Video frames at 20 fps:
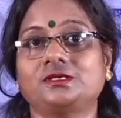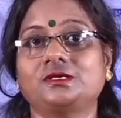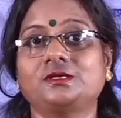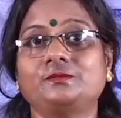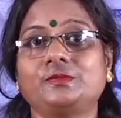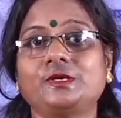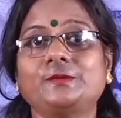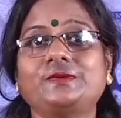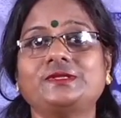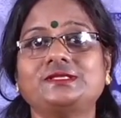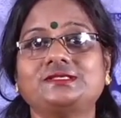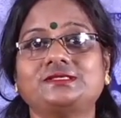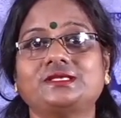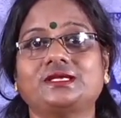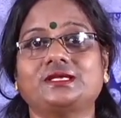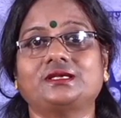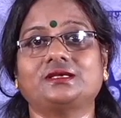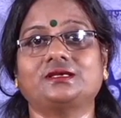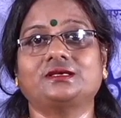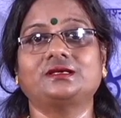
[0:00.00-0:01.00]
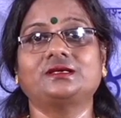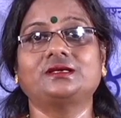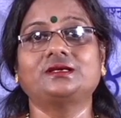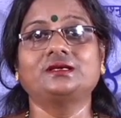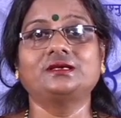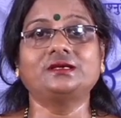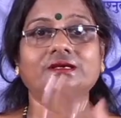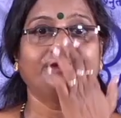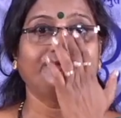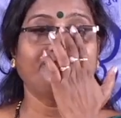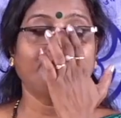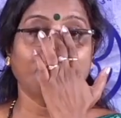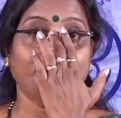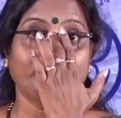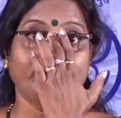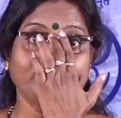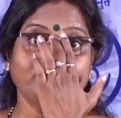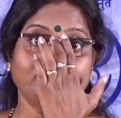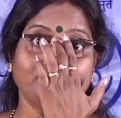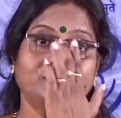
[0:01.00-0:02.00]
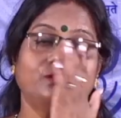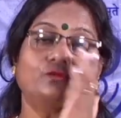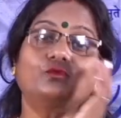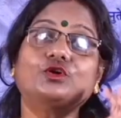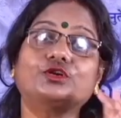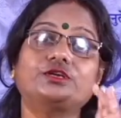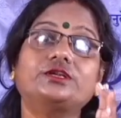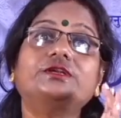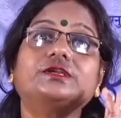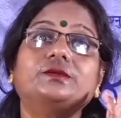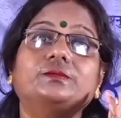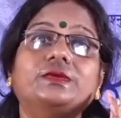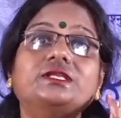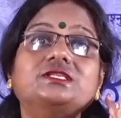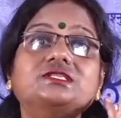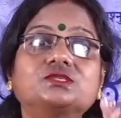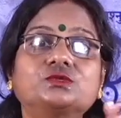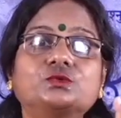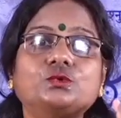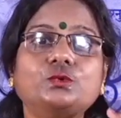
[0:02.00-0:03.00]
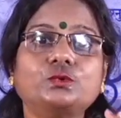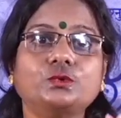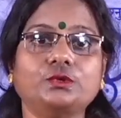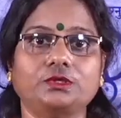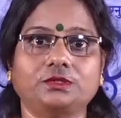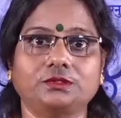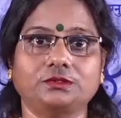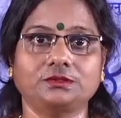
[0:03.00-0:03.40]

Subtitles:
people say water remains cool.